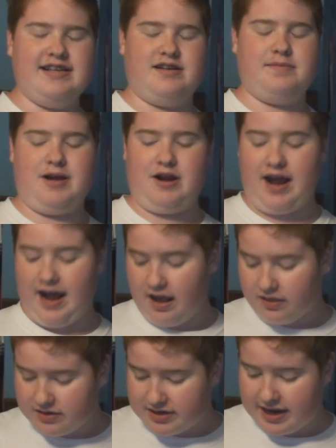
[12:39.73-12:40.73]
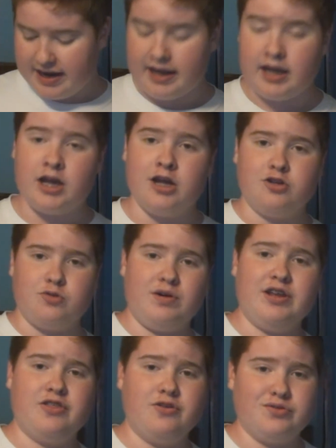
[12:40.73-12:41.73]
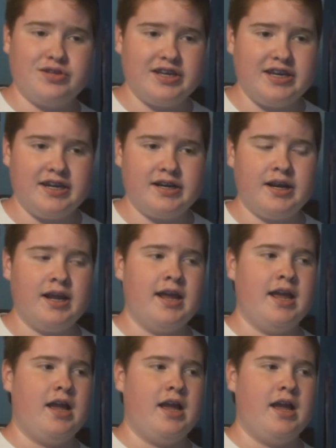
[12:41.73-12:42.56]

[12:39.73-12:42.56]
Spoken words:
about holiday 2013.